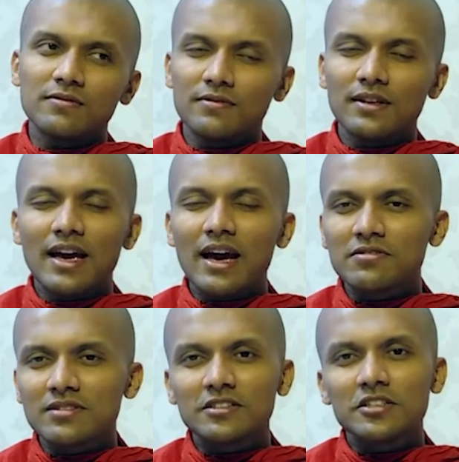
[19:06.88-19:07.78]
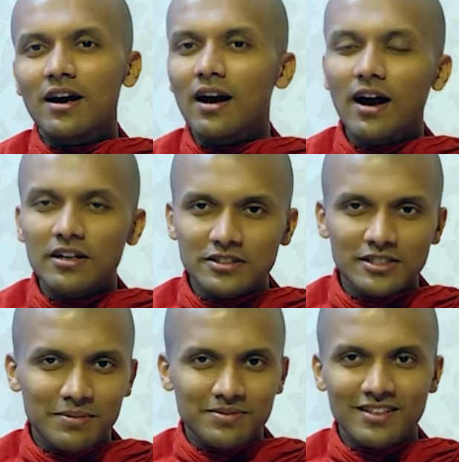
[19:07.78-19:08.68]
we have such
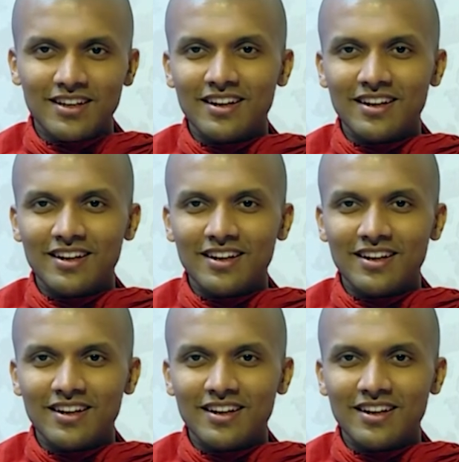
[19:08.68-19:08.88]
hardships